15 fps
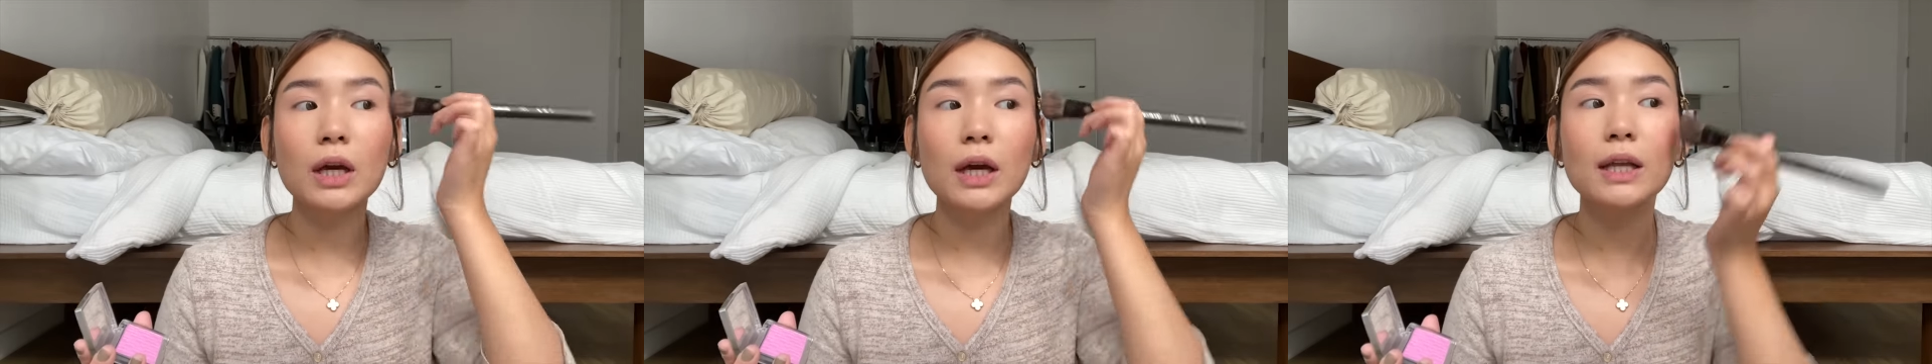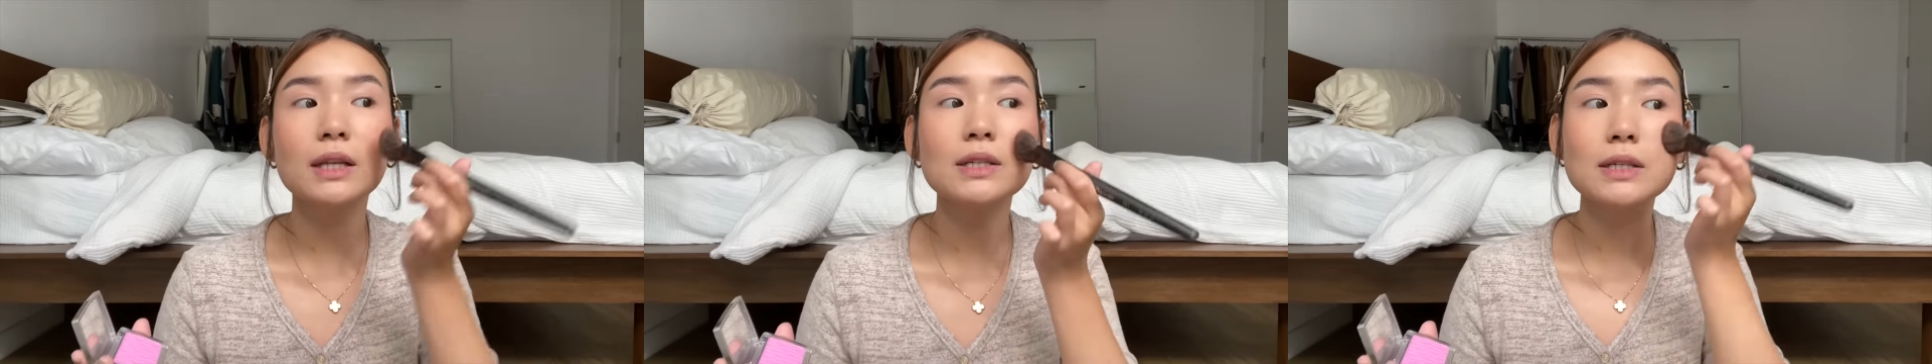
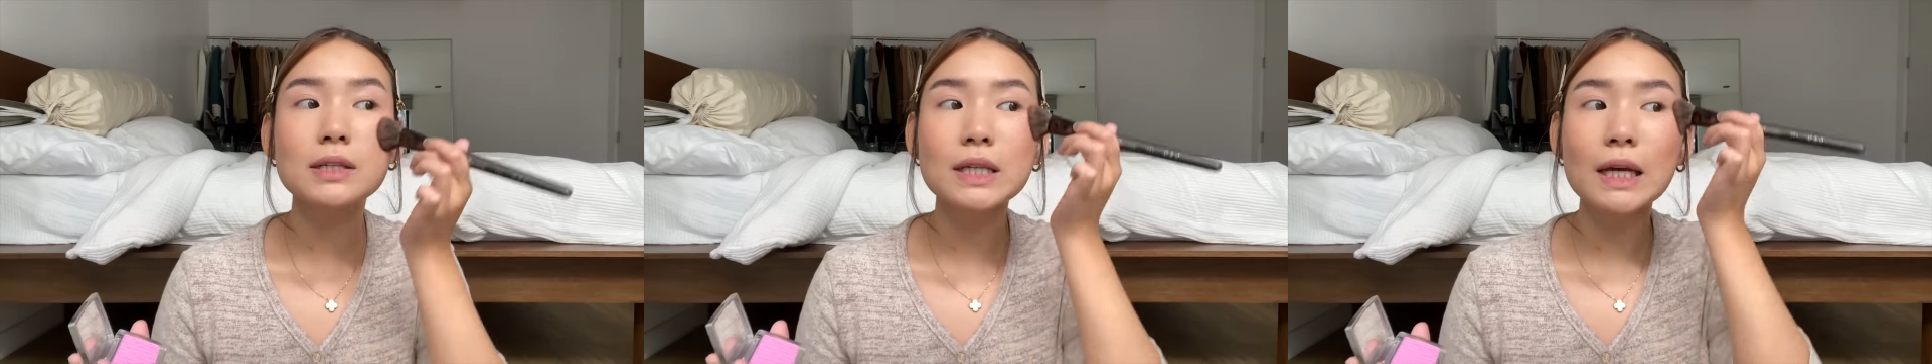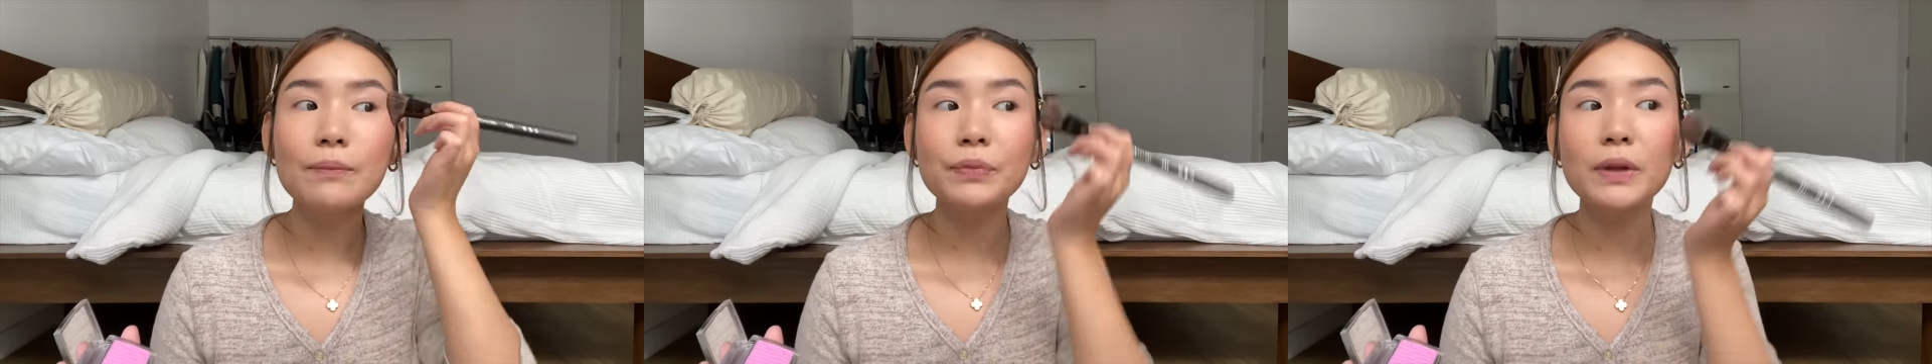And
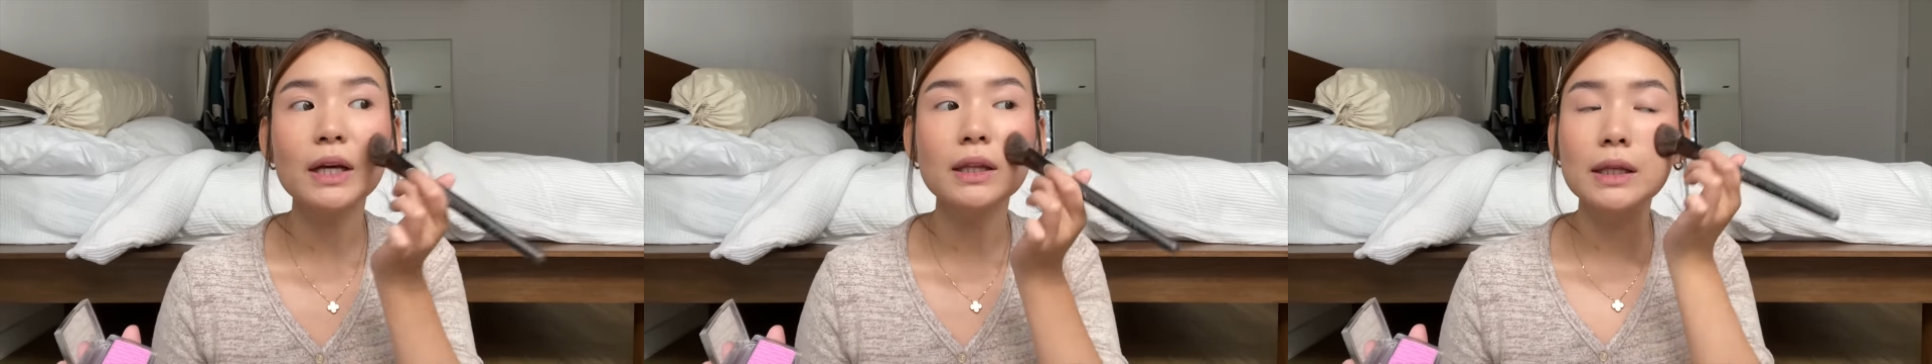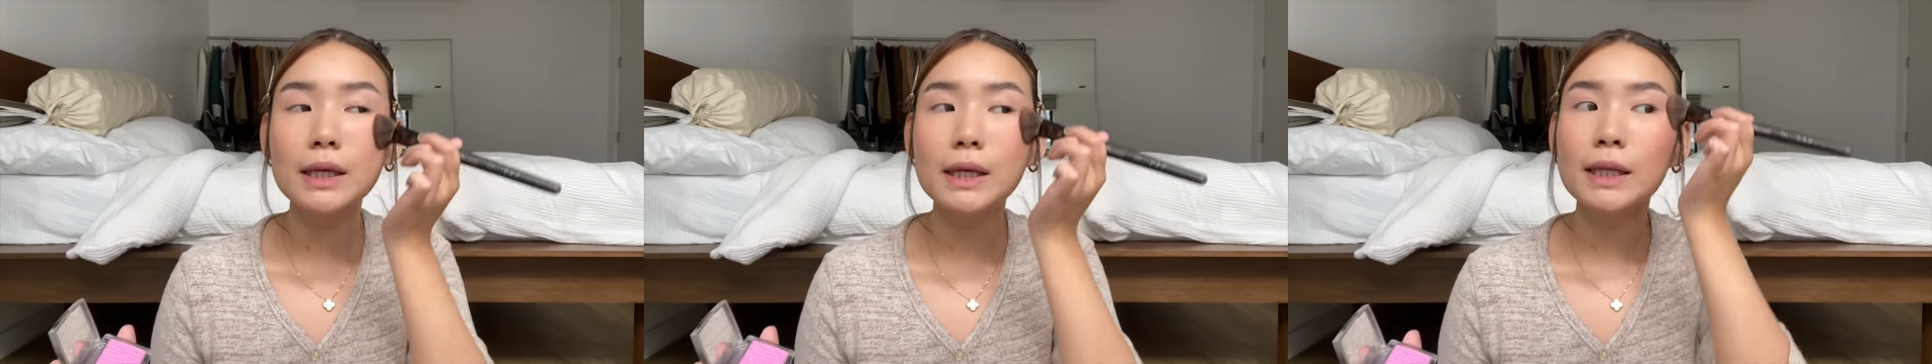same
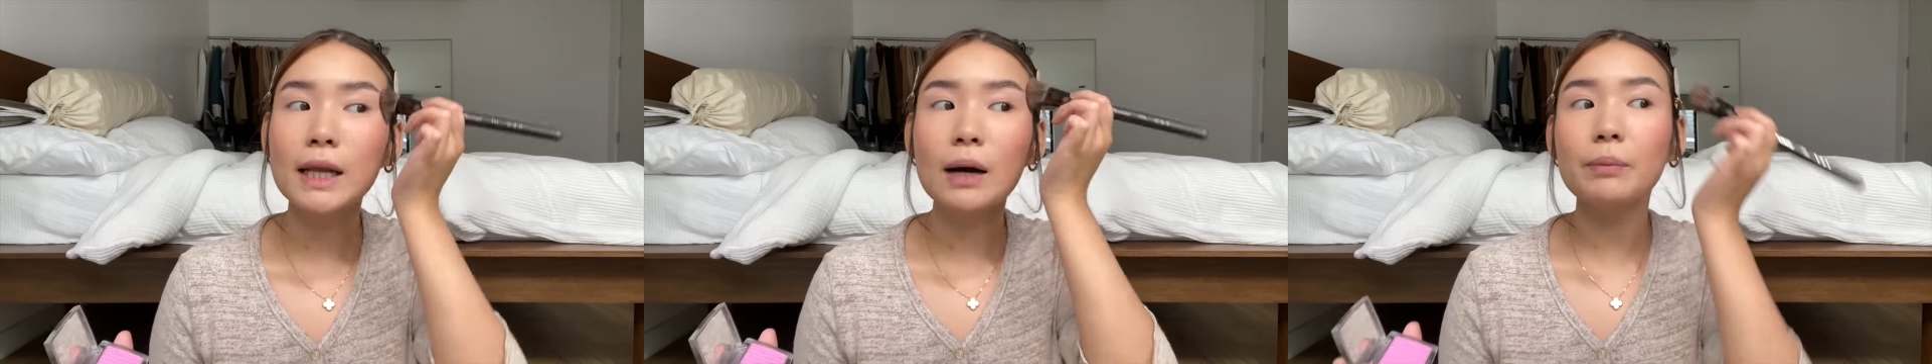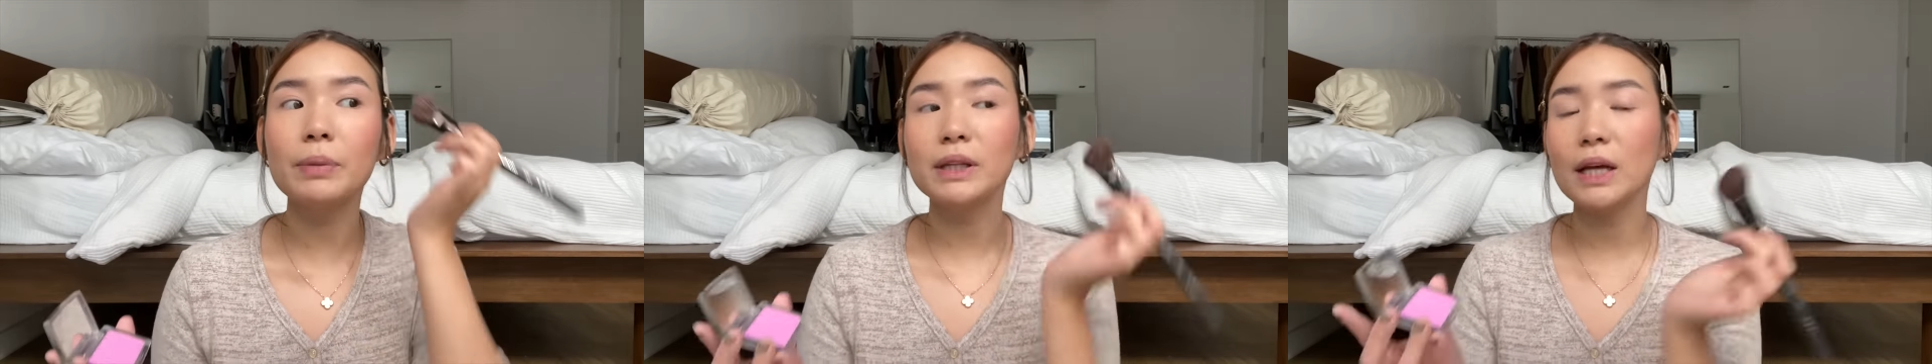technique
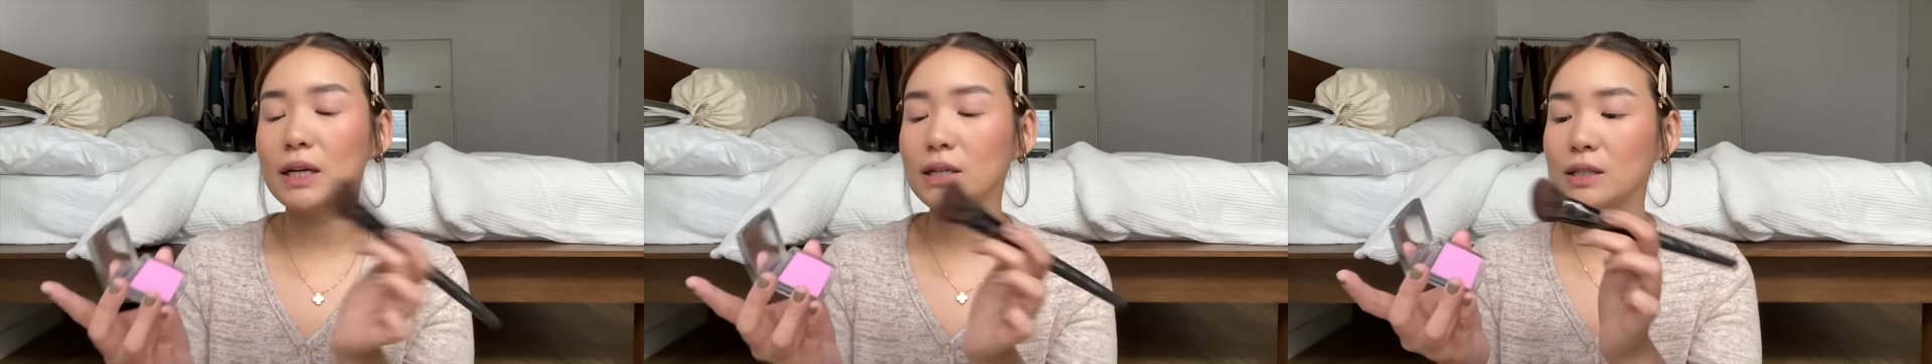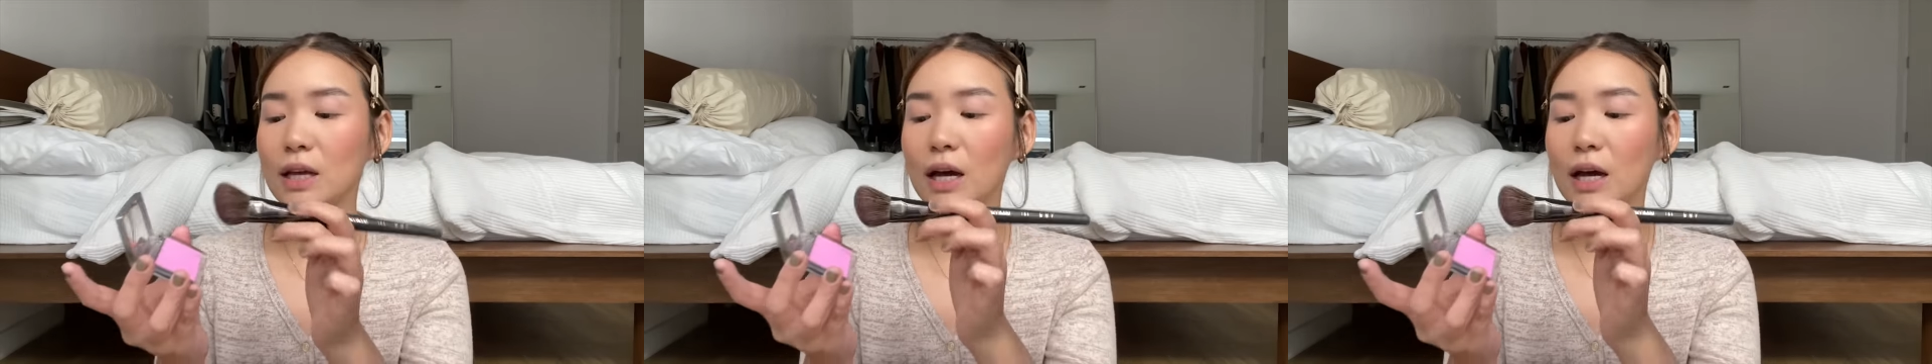lang, pataas